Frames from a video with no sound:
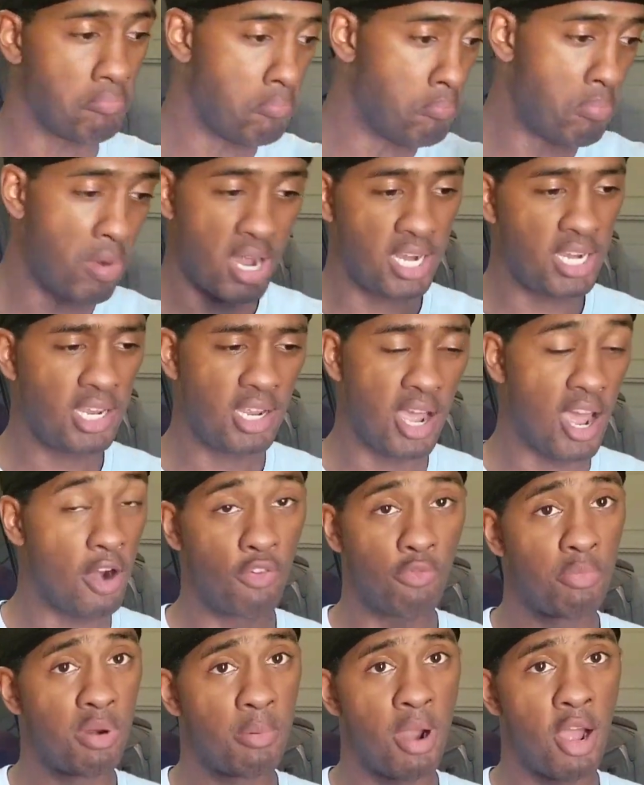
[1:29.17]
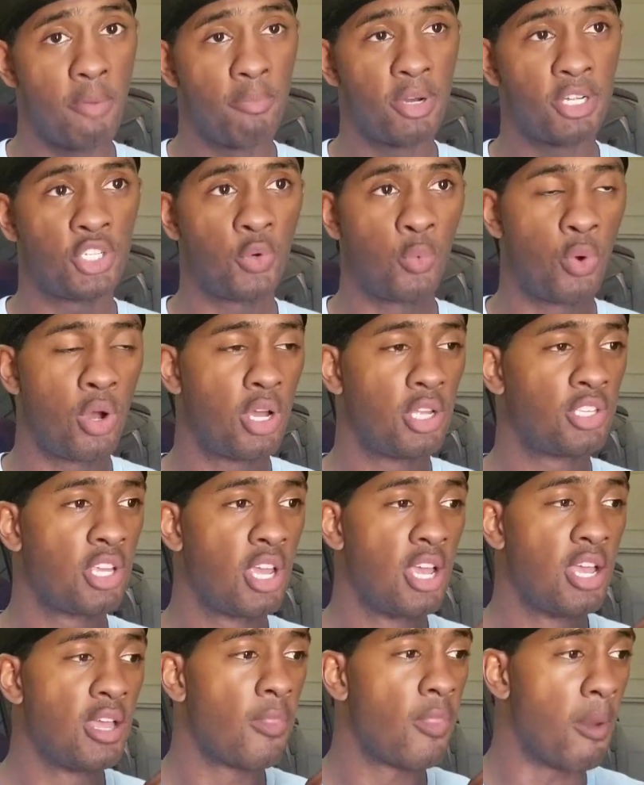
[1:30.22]
money, I don't remember how much it was,
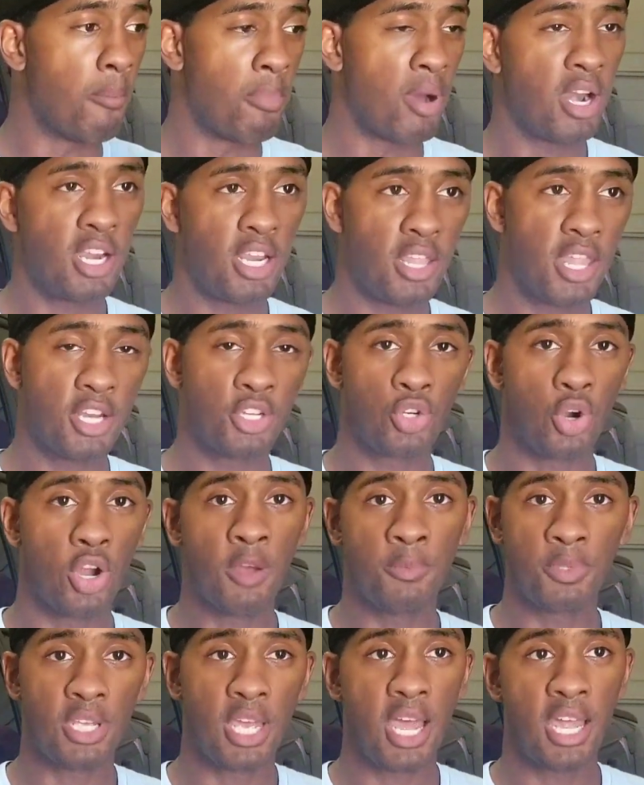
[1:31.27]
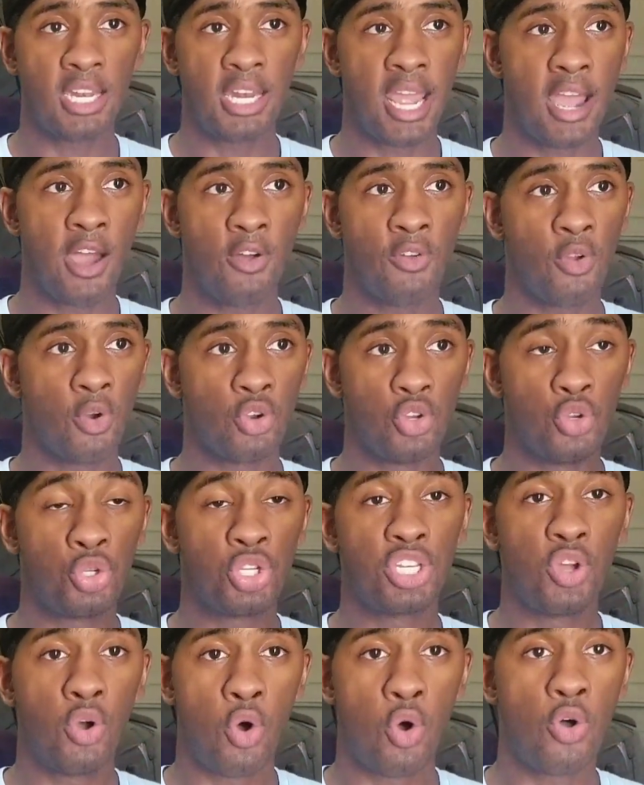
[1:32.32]
the money that you're upside down or you
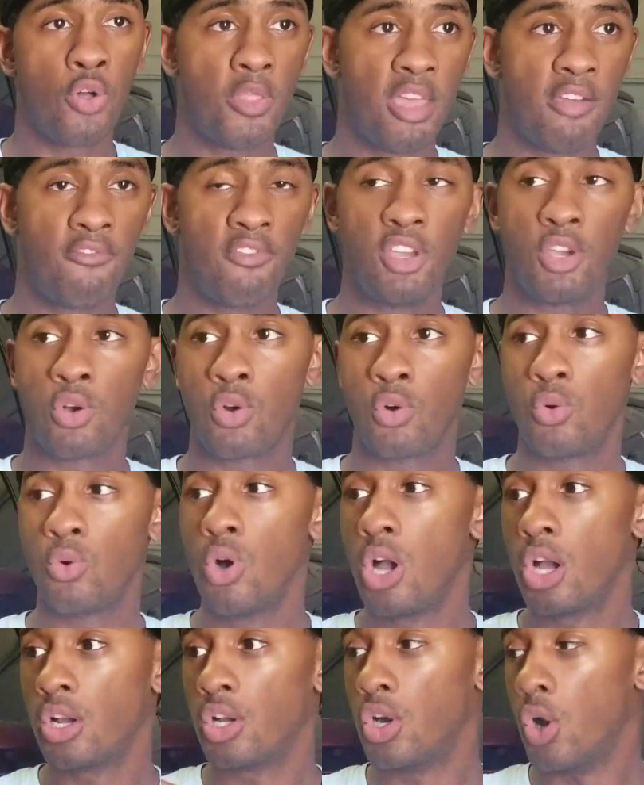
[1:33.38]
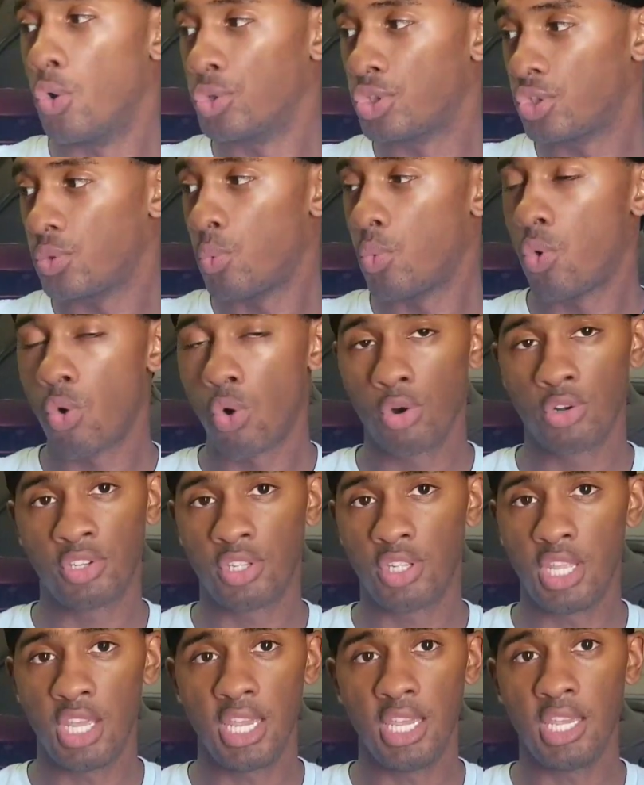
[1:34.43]
still own that vehicle goes towards
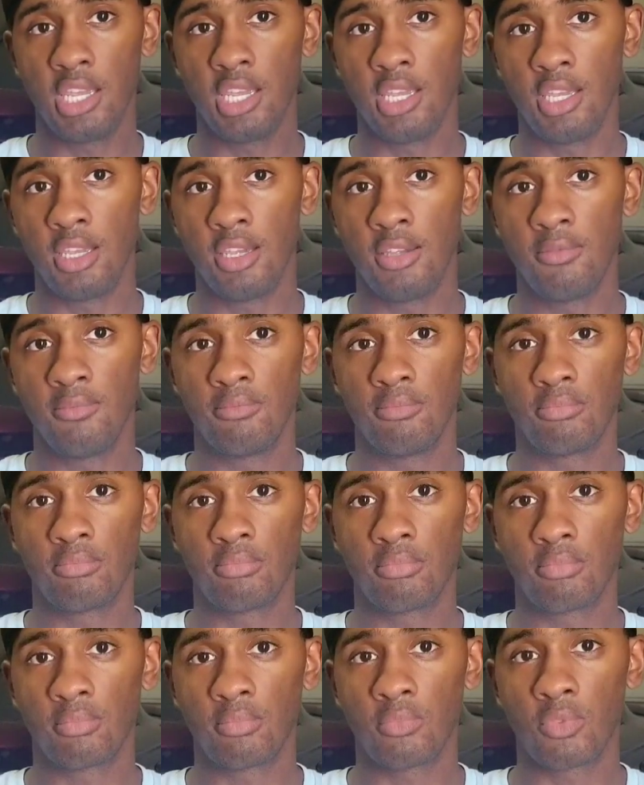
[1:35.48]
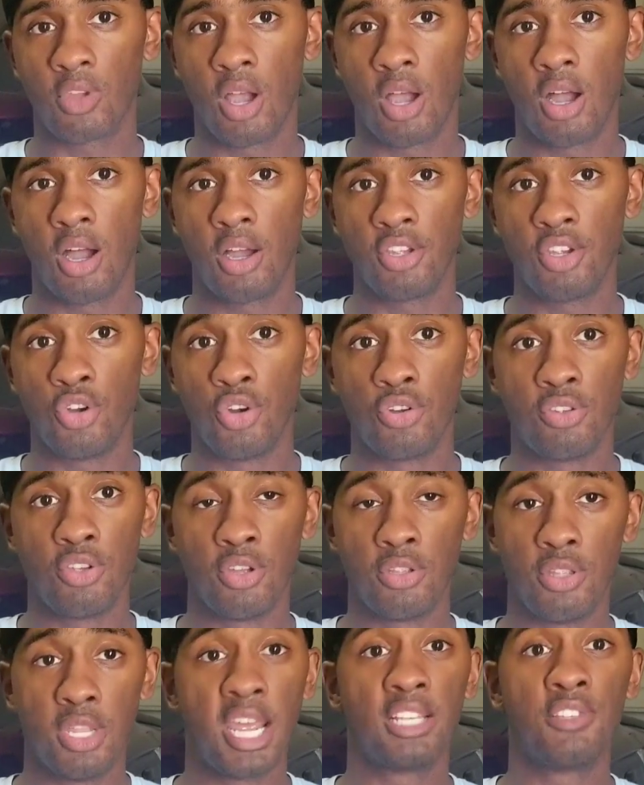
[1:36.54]
the your
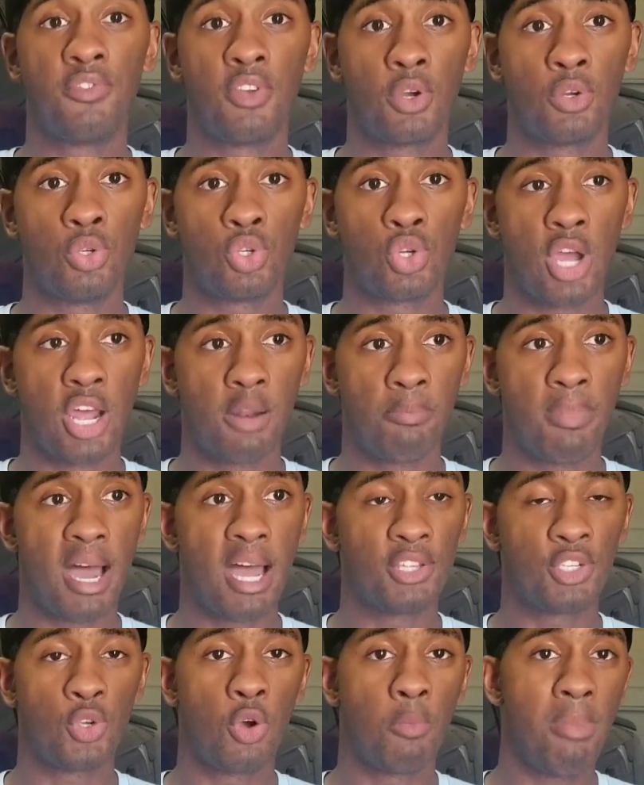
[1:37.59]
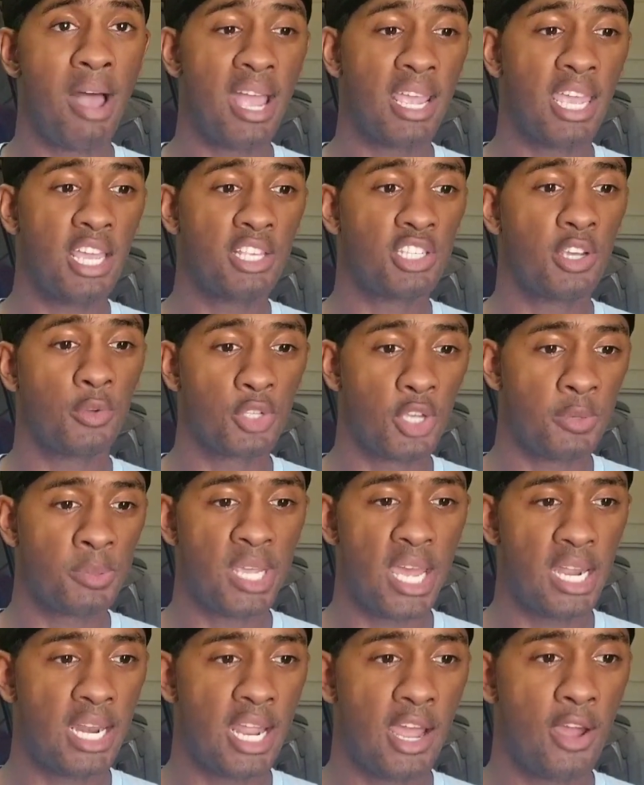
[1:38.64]
next vehicle you try to buy. So in my case, I was
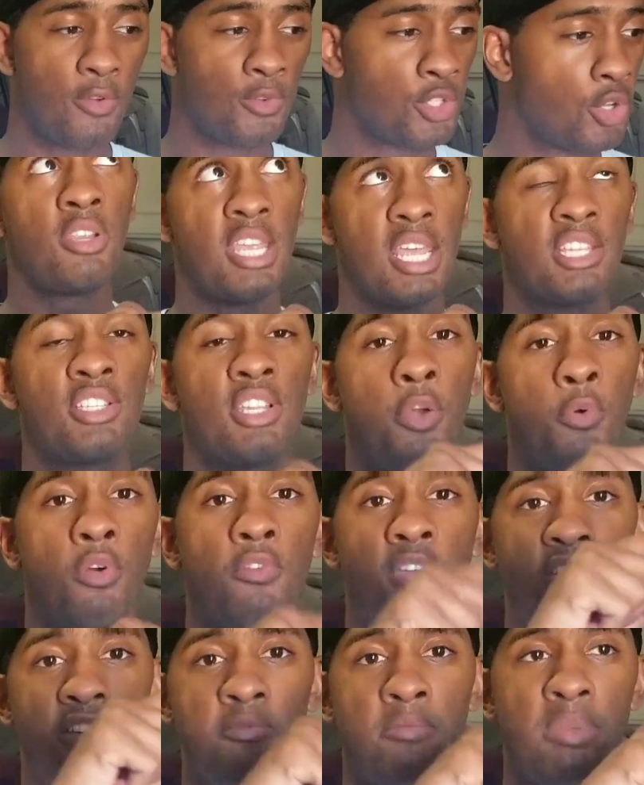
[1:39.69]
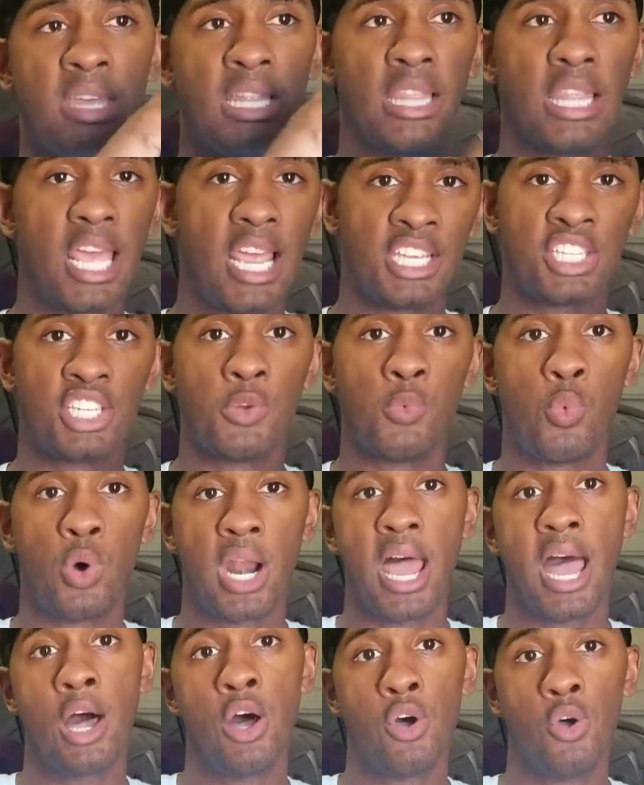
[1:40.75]
upside down, so that they were giving me less than what
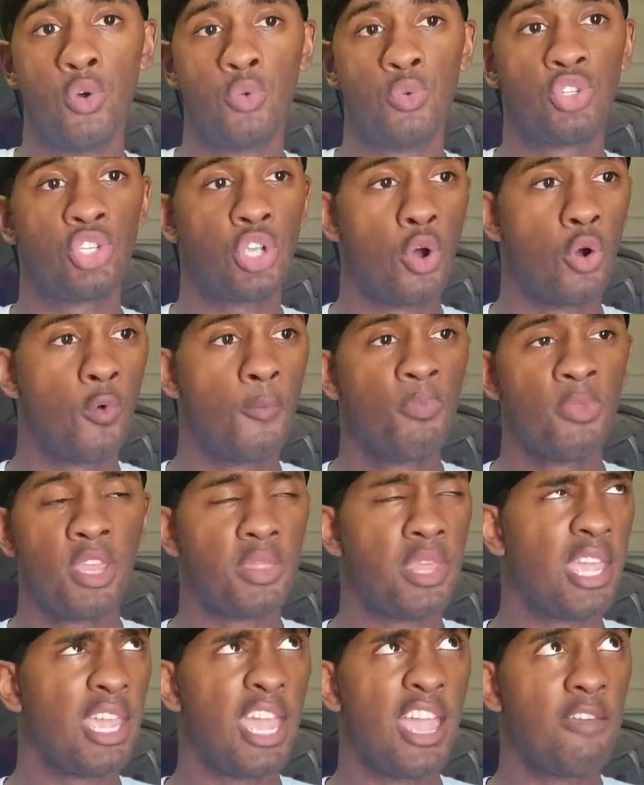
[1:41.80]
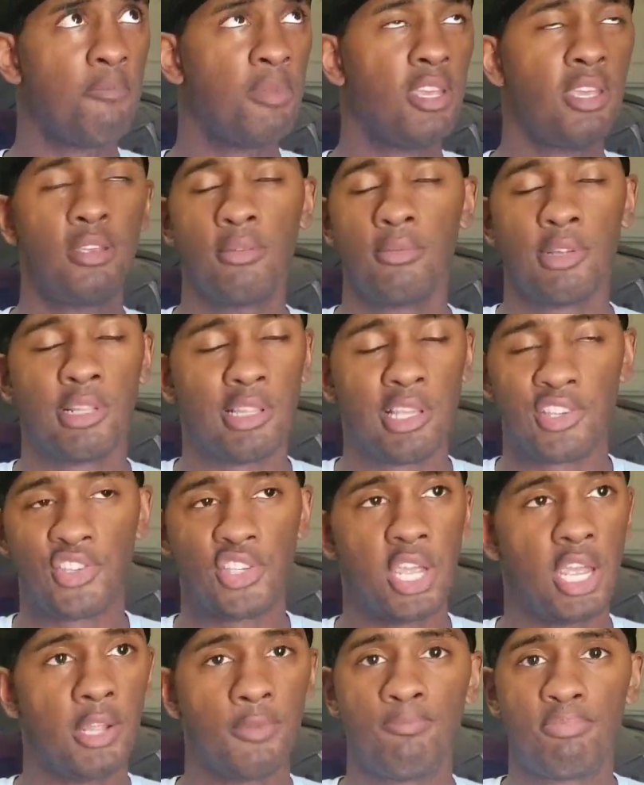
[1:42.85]
I owed. So they gave me, let's
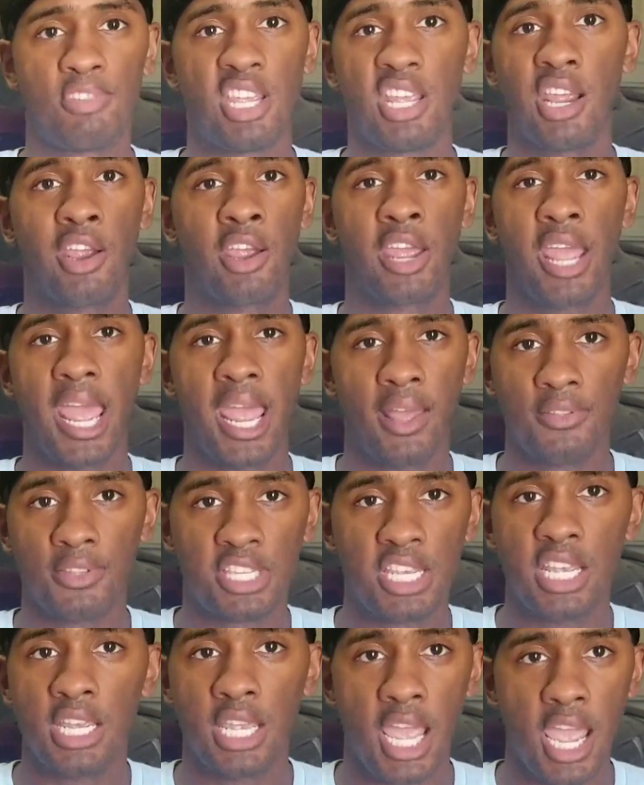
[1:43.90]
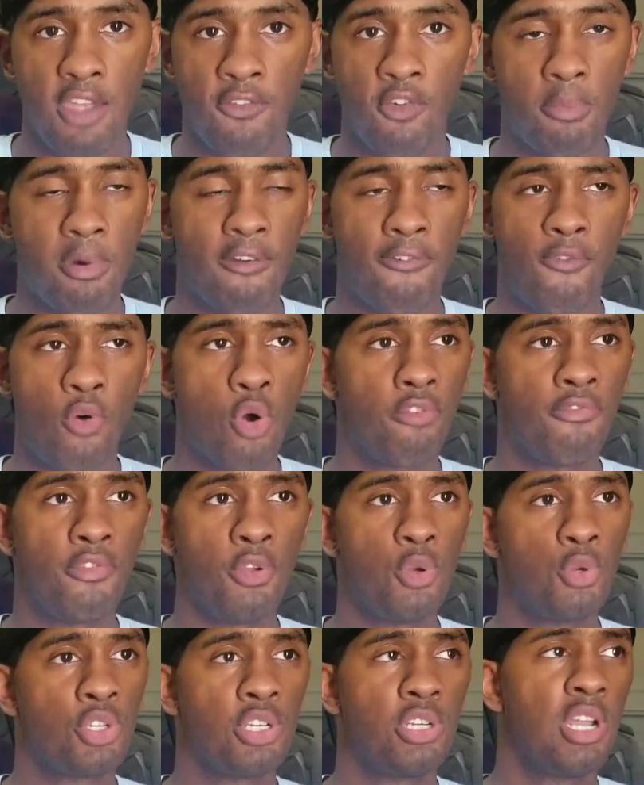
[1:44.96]
say, 10K for my Ford
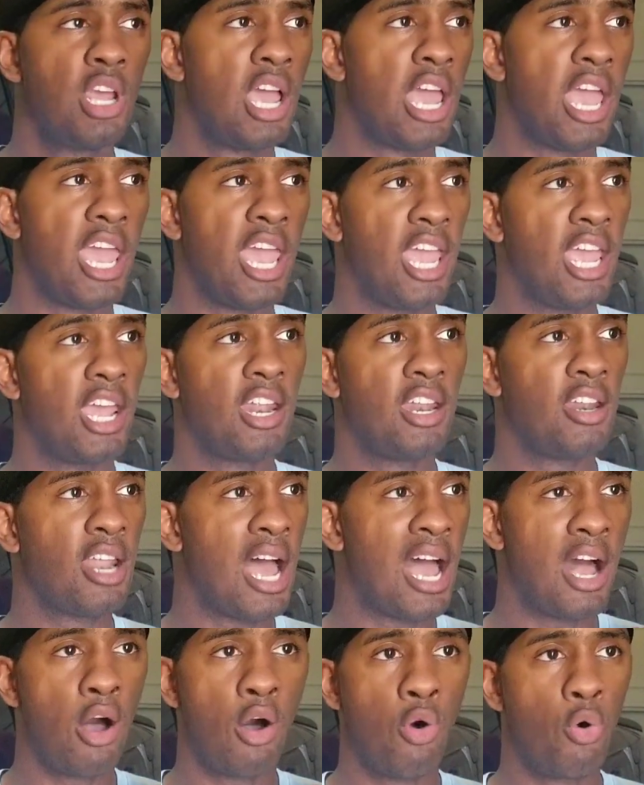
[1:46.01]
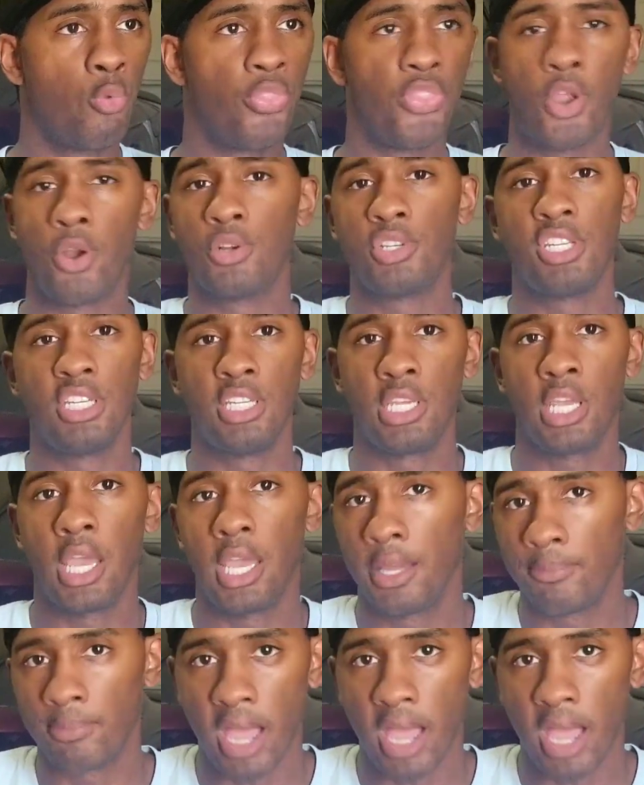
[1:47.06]
Fusion, and I owed 13K.